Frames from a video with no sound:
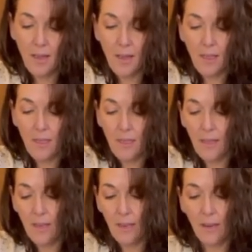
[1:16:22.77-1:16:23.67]
And
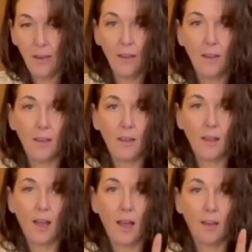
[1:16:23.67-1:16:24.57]
then
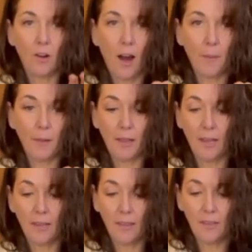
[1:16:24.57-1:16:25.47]
I grab it
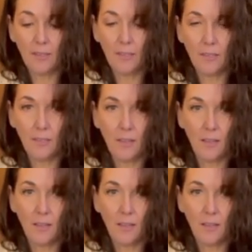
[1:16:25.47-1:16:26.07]
like this